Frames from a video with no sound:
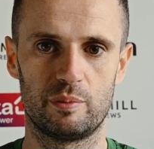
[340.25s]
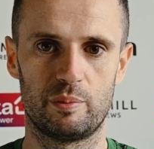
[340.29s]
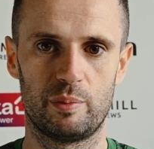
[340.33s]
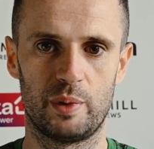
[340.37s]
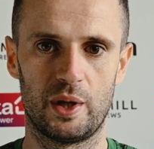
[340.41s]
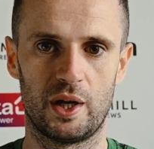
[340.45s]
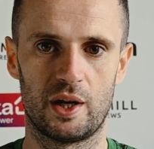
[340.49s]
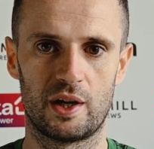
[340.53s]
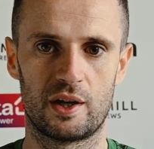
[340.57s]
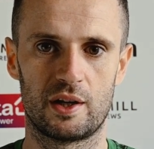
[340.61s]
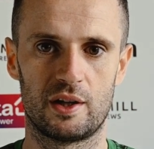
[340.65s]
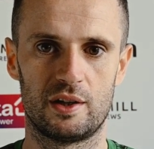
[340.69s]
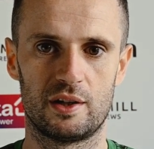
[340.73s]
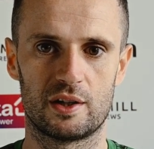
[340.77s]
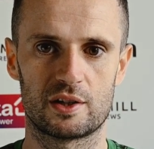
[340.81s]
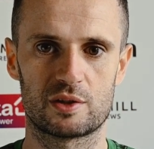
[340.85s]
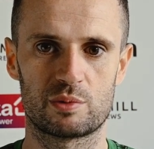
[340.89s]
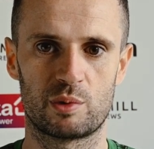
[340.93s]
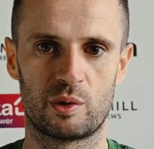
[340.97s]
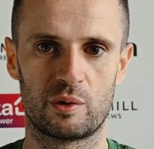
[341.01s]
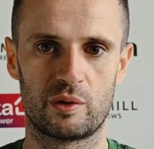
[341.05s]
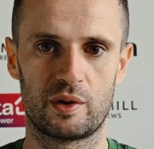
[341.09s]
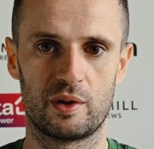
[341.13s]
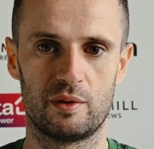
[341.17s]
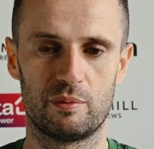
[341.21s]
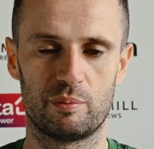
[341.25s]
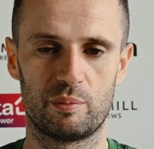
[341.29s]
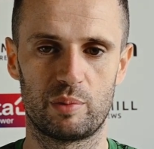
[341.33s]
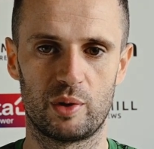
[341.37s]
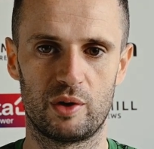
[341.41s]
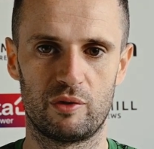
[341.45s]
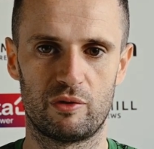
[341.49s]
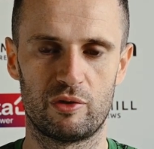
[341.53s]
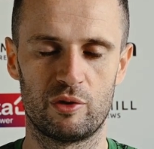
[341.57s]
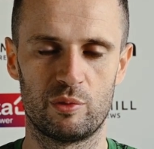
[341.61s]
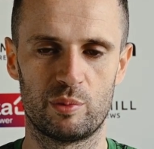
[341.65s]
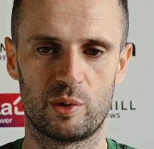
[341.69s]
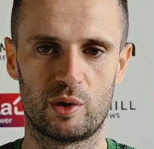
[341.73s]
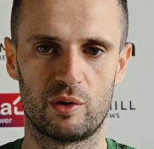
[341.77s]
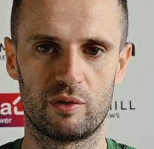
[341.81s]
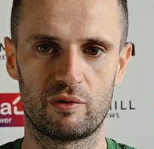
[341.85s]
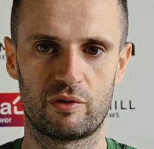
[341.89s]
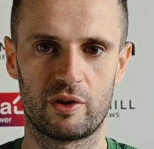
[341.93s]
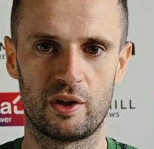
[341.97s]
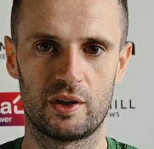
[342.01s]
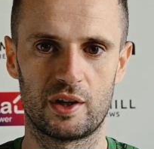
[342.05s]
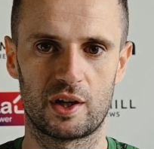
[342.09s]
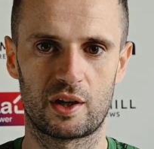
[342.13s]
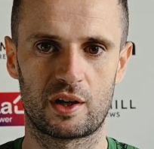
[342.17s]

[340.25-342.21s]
better than this world than playing football in front